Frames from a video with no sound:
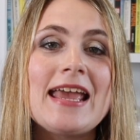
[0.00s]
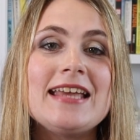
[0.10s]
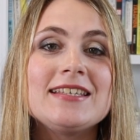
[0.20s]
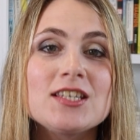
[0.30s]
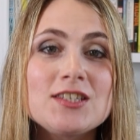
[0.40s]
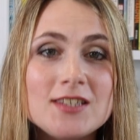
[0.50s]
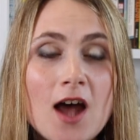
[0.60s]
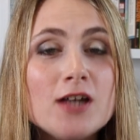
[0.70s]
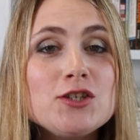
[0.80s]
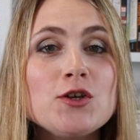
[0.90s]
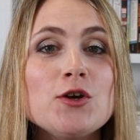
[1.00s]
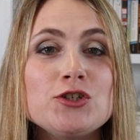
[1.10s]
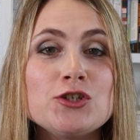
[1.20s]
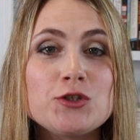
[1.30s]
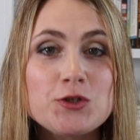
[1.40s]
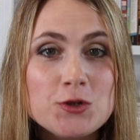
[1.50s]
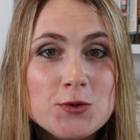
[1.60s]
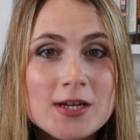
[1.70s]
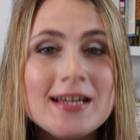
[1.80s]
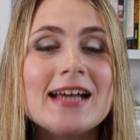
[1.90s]
is start searching
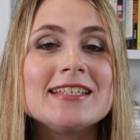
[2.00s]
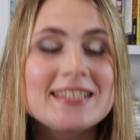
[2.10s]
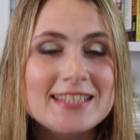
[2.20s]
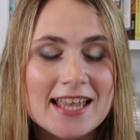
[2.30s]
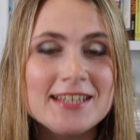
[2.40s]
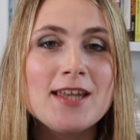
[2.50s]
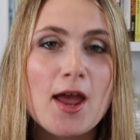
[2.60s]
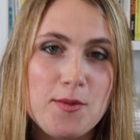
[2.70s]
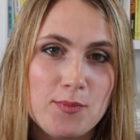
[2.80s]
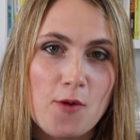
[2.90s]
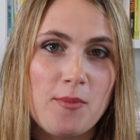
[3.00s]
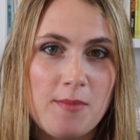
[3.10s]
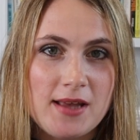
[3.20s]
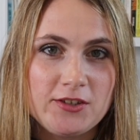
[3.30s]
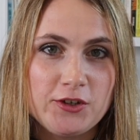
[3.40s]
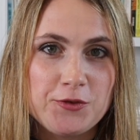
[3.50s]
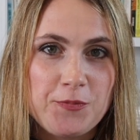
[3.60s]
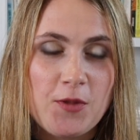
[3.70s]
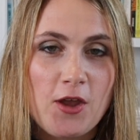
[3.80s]
sooner and send a proper message.